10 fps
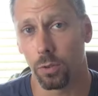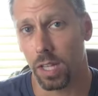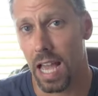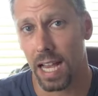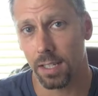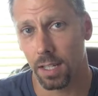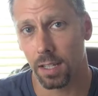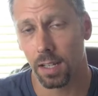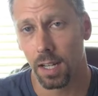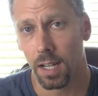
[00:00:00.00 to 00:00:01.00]
through the
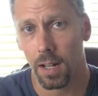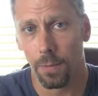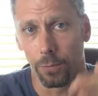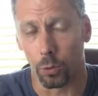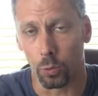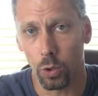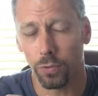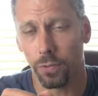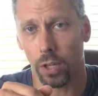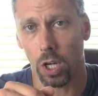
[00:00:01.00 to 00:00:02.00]
accident, the
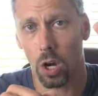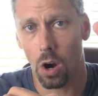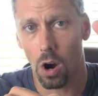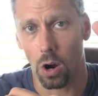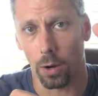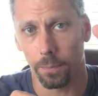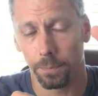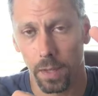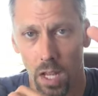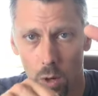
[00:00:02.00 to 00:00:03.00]
roof of the car
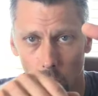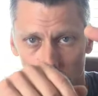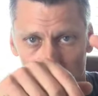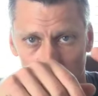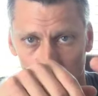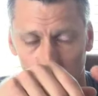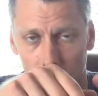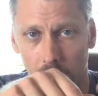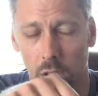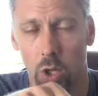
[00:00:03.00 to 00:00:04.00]
was
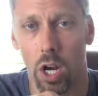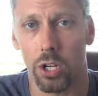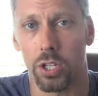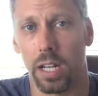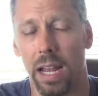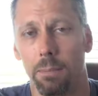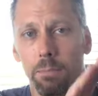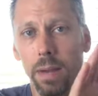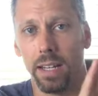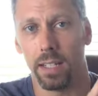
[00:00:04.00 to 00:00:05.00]
completely crushed
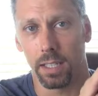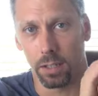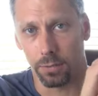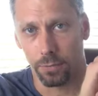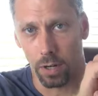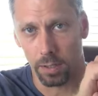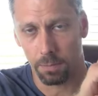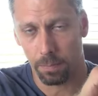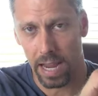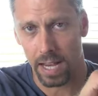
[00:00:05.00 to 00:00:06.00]
and bending the front
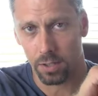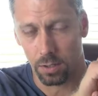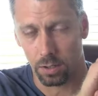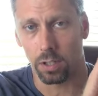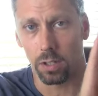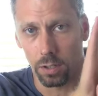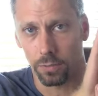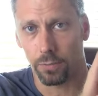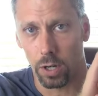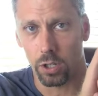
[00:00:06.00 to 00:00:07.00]
pass the, the
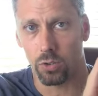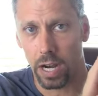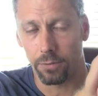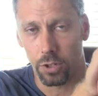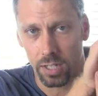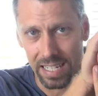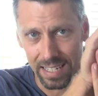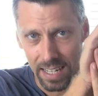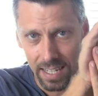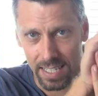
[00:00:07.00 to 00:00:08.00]
front driver's
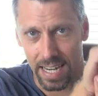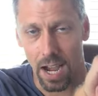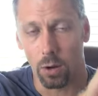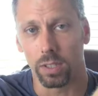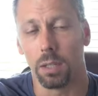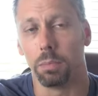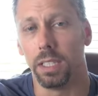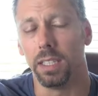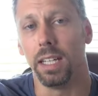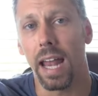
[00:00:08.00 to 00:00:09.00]
seat down
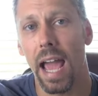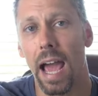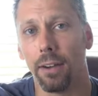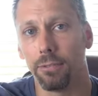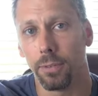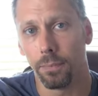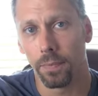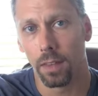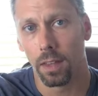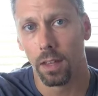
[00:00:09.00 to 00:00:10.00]
completely in half.
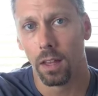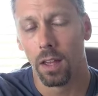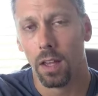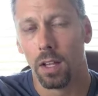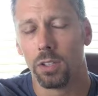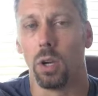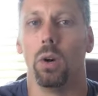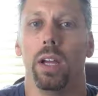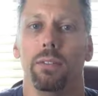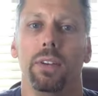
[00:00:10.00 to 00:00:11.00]

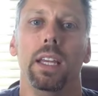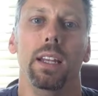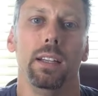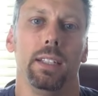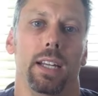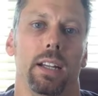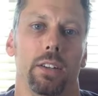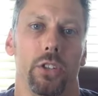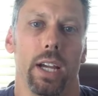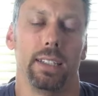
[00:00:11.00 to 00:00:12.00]
So if he didn't get
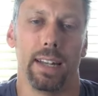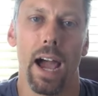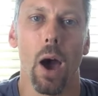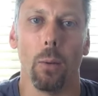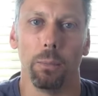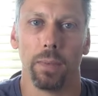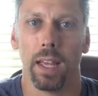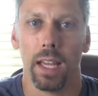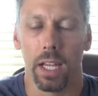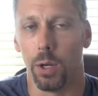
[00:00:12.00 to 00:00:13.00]
ejected out,
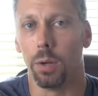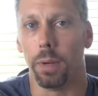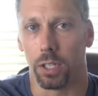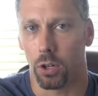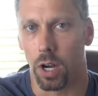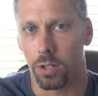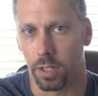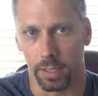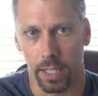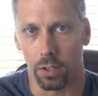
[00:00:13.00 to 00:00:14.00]
he would have been
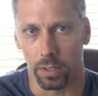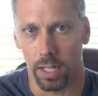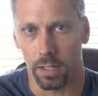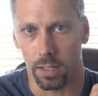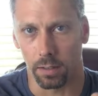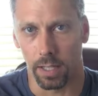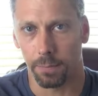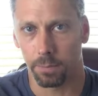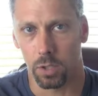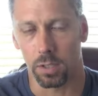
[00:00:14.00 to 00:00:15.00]
crushed and killed instantly,
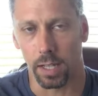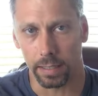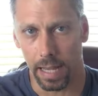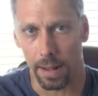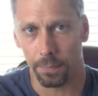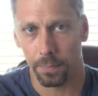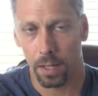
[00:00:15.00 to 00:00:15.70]
just like that.